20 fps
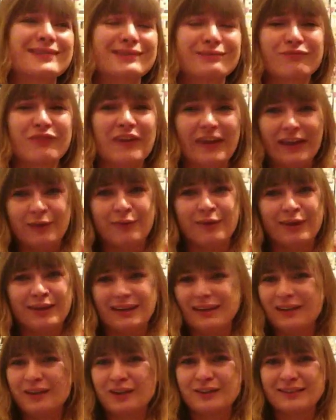thing
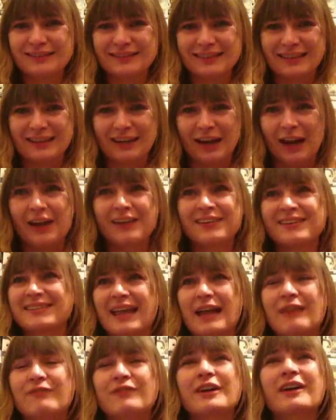when he didn't
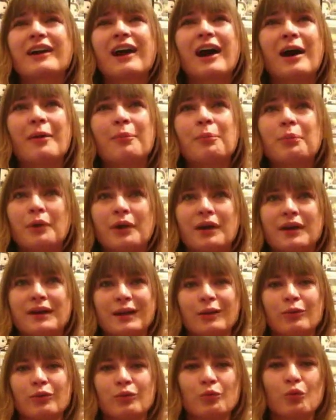understand the carpet
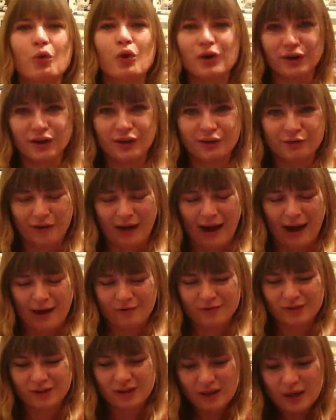and he would waddle
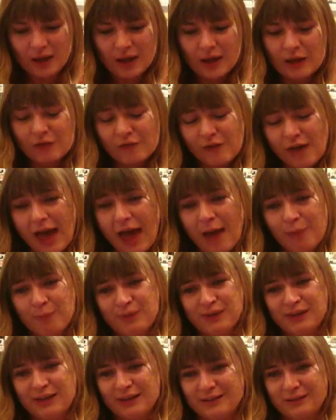around. The
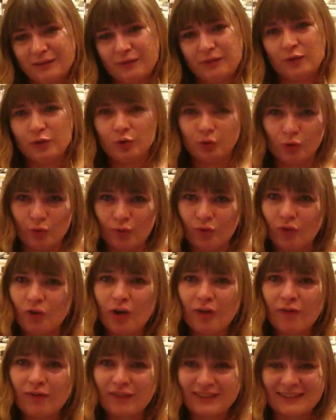happiness of it all,
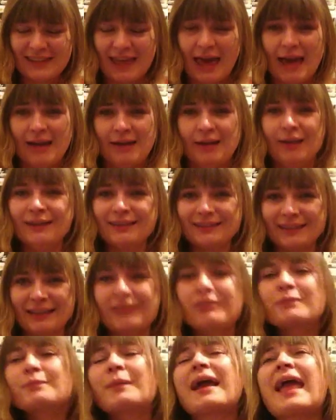not the sadness,
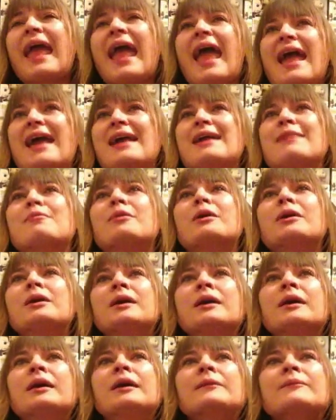that's my aim.
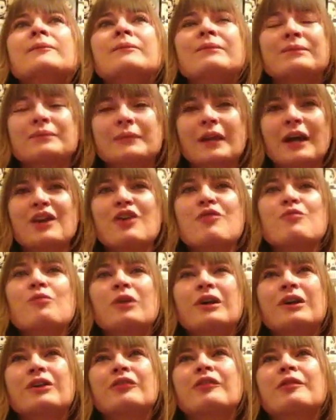I
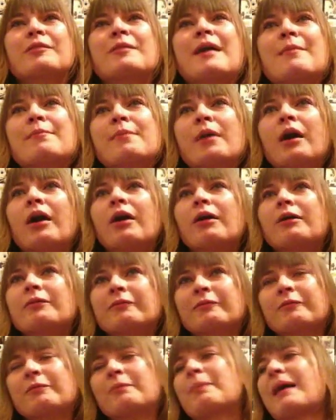don't want to remember
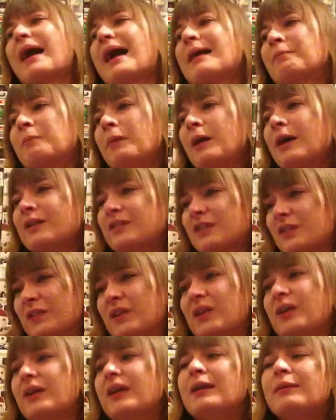the bad parts
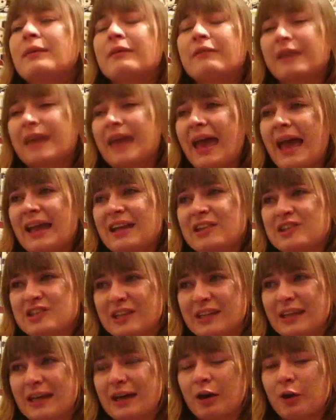of him in the
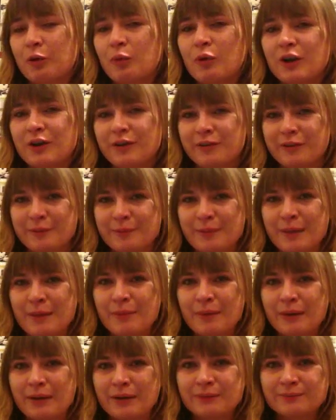cage and that. I want to
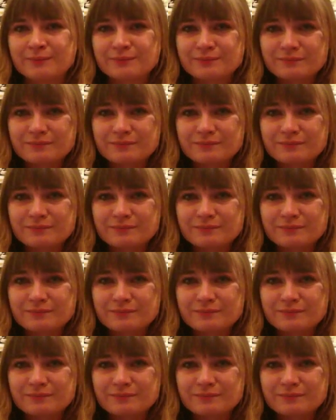remember